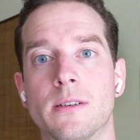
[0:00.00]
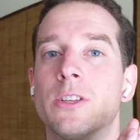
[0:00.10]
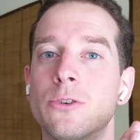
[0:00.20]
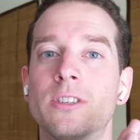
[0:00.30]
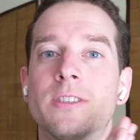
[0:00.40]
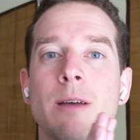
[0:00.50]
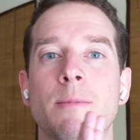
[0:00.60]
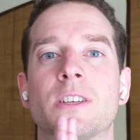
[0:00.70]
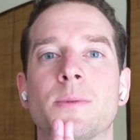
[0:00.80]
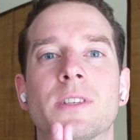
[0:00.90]
With good time
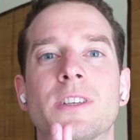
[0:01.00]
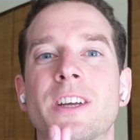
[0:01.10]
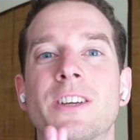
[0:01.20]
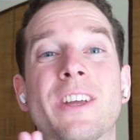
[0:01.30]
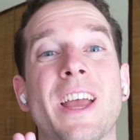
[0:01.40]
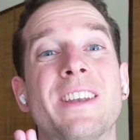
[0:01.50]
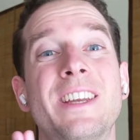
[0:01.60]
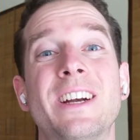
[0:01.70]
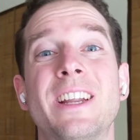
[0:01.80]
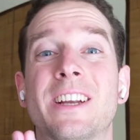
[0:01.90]
management, you can
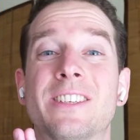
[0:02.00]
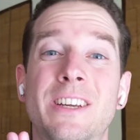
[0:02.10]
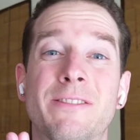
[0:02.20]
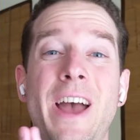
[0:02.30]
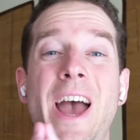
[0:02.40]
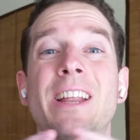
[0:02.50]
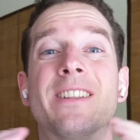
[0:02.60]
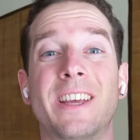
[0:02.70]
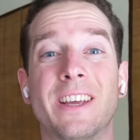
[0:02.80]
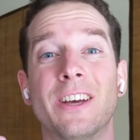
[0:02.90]
nearly achieve
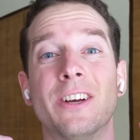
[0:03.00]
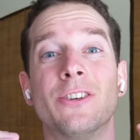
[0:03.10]
anything